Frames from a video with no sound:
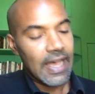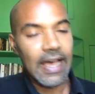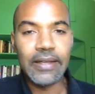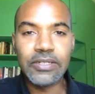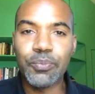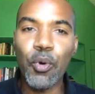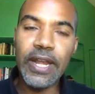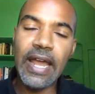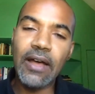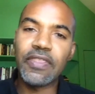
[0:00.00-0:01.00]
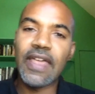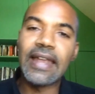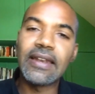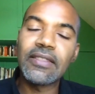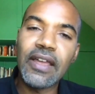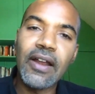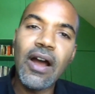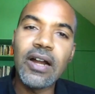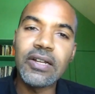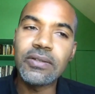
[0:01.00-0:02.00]
uh, to point out that there
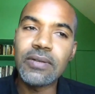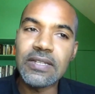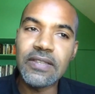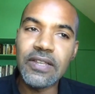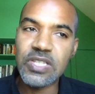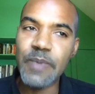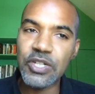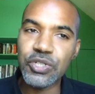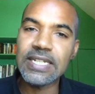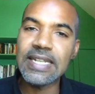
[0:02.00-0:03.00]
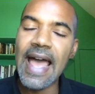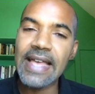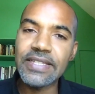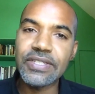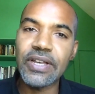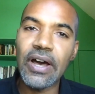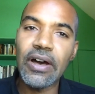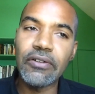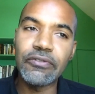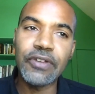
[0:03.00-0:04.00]
are, uh, there's a special class
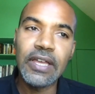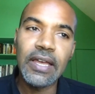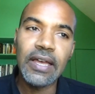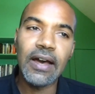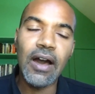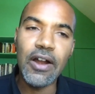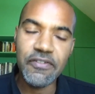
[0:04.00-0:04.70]
of uh,